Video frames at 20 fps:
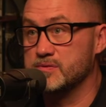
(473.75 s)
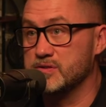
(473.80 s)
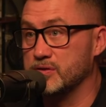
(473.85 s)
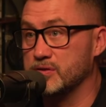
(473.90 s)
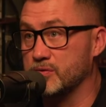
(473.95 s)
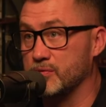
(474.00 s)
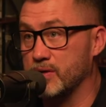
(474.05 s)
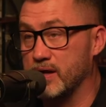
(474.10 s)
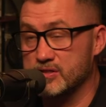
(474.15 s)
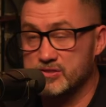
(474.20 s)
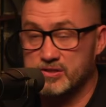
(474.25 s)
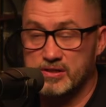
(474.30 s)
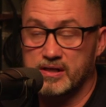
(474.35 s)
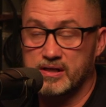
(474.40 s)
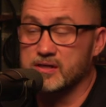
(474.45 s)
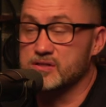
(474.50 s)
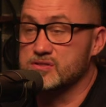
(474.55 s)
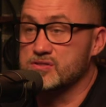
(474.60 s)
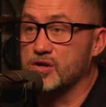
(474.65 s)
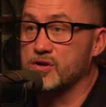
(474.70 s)
direction. And
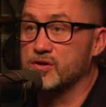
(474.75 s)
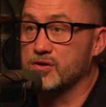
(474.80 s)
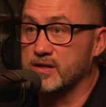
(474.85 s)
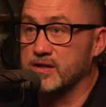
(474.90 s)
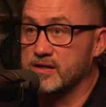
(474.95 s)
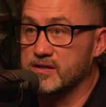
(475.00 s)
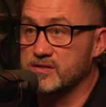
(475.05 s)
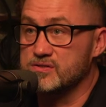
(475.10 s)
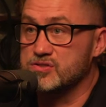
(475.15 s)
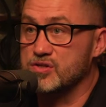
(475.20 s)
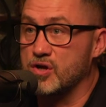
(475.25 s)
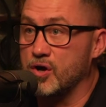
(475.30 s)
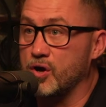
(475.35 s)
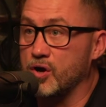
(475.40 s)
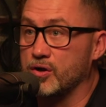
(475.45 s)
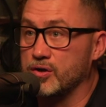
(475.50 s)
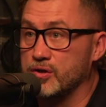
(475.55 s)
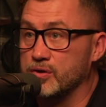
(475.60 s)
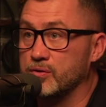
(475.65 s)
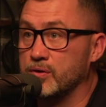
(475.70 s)
it certainly can
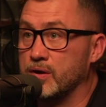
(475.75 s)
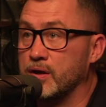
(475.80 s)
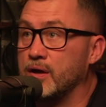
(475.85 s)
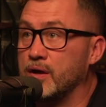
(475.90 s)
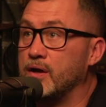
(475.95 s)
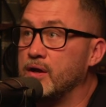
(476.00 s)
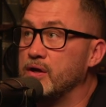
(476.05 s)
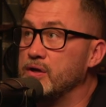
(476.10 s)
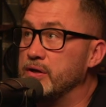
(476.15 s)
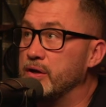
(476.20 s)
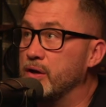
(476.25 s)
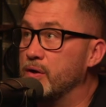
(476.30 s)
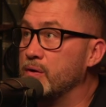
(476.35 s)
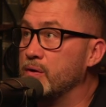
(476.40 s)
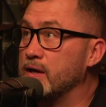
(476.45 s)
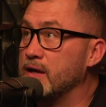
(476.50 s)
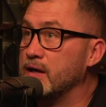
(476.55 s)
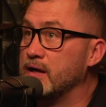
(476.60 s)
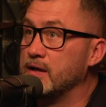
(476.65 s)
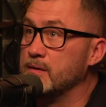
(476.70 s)
scar you. You know,
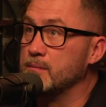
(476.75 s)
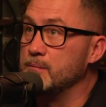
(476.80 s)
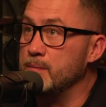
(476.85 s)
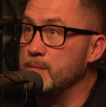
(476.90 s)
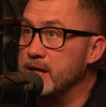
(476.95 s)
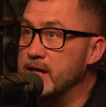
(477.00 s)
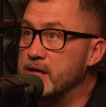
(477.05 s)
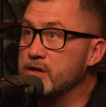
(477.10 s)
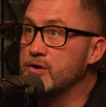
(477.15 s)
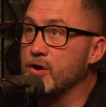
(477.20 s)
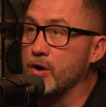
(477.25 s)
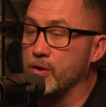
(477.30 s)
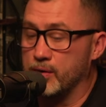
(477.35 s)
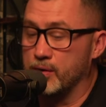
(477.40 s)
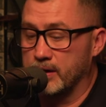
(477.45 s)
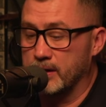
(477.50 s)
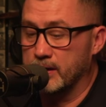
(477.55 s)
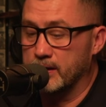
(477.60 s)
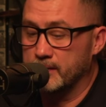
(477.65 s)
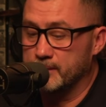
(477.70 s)
me
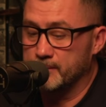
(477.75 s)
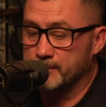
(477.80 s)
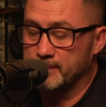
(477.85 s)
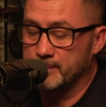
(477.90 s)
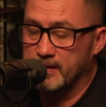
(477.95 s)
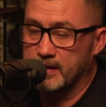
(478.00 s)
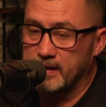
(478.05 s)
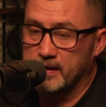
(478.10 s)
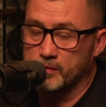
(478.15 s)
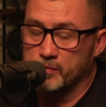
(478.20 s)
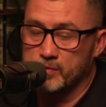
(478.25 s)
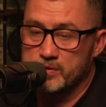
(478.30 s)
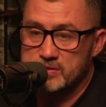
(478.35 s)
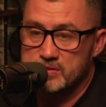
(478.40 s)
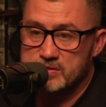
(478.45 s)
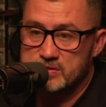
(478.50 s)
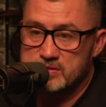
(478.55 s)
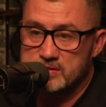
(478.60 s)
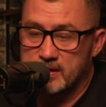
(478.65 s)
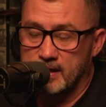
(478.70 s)
growing up, it
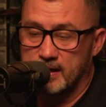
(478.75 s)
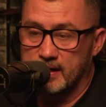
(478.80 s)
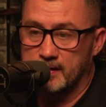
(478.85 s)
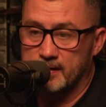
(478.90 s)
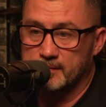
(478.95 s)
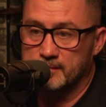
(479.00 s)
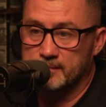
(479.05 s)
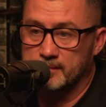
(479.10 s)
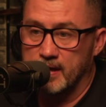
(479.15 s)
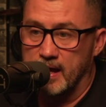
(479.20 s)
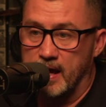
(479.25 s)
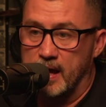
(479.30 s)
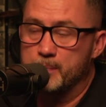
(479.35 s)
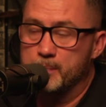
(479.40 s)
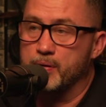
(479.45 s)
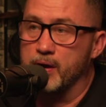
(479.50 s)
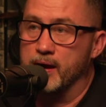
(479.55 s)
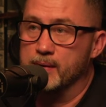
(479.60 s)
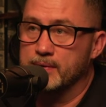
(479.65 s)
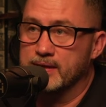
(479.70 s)
was, um, I
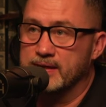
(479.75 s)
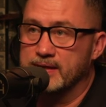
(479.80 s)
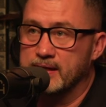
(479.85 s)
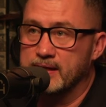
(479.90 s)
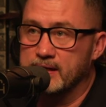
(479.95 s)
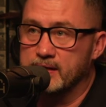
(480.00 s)
probably needed